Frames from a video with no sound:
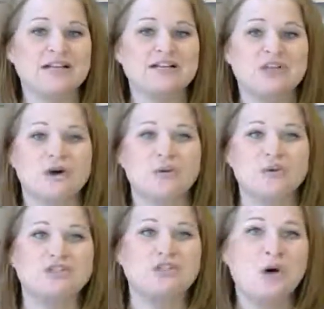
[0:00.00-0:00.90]

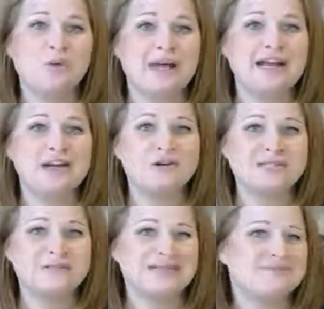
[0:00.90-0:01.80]
So don't, and I know
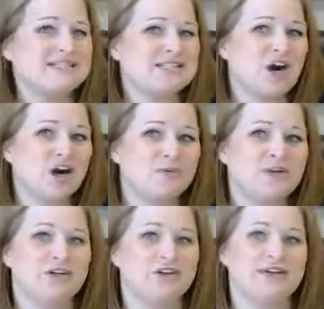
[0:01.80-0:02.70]
sometimes it's hard
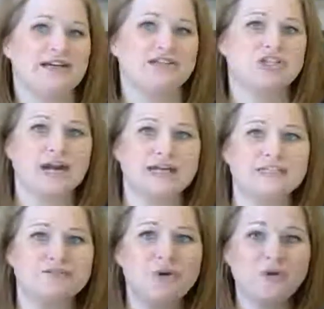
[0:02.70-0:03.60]
when you're like trying
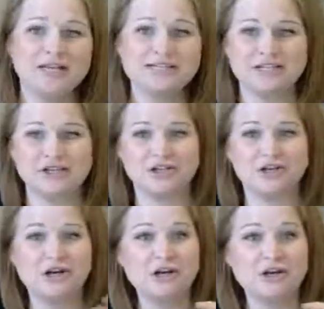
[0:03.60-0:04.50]
to focus and you're
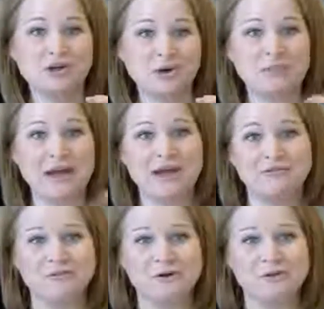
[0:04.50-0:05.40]
going back
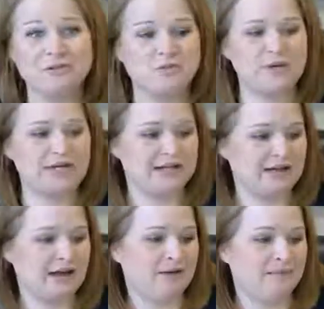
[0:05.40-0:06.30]
and forth between
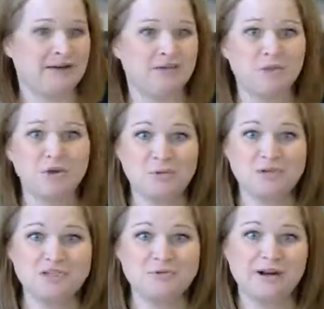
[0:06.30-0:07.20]
like the bullet
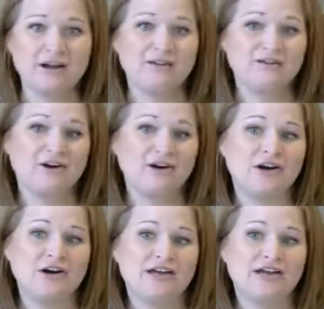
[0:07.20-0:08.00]
points you want to cover